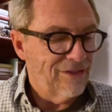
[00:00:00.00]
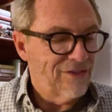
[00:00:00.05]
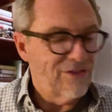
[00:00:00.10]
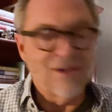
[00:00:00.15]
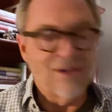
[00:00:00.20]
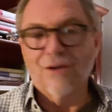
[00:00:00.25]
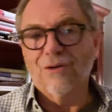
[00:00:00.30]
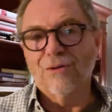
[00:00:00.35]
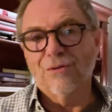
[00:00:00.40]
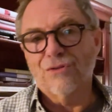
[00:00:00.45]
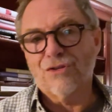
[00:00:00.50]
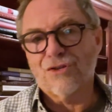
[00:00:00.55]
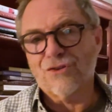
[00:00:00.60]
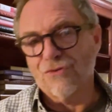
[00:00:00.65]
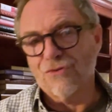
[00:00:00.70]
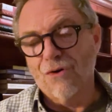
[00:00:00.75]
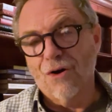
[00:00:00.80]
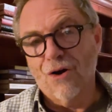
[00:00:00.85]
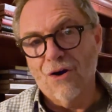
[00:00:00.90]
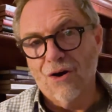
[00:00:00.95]
so
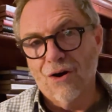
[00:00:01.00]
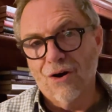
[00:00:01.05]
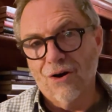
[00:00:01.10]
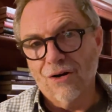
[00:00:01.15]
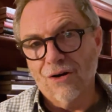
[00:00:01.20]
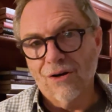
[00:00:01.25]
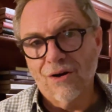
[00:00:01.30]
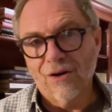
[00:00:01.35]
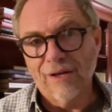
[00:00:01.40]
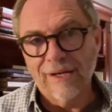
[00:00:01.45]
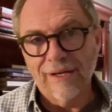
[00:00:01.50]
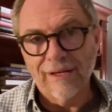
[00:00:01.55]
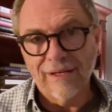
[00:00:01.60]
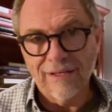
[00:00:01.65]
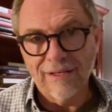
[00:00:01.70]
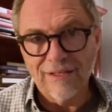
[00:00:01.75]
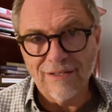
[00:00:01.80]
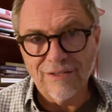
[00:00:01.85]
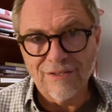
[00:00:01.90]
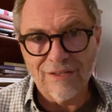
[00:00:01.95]
strong in
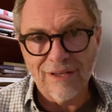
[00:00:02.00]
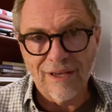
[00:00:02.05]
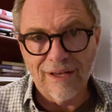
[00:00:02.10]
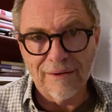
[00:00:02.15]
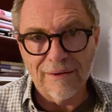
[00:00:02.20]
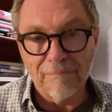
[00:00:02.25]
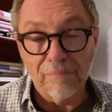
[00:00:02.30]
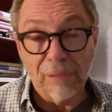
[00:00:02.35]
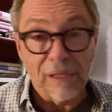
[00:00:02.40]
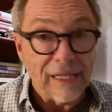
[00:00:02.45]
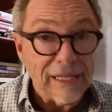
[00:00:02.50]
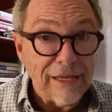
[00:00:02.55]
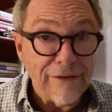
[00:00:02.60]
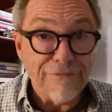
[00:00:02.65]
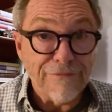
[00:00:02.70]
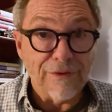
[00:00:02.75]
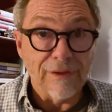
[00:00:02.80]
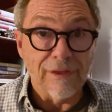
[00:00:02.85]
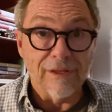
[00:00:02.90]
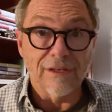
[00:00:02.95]
his
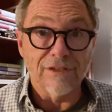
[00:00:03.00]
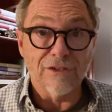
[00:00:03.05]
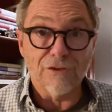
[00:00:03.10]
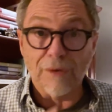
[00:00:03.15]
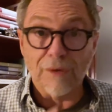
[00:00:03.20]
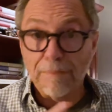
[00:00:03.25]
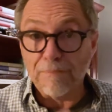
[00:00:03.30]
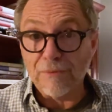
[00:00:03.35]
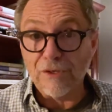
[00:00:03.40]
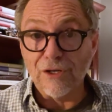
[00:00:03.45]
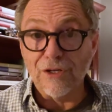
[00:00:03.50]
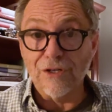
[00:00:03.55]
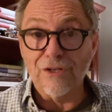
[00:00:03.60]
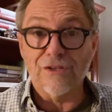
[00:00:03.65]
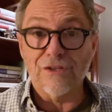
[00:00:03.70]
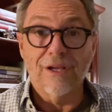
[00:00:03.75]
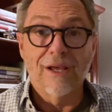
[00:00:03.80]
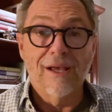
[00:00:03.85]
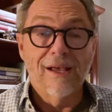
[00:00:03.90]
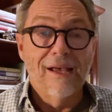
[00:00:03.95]
belief in the
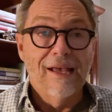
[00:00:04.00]
scriptures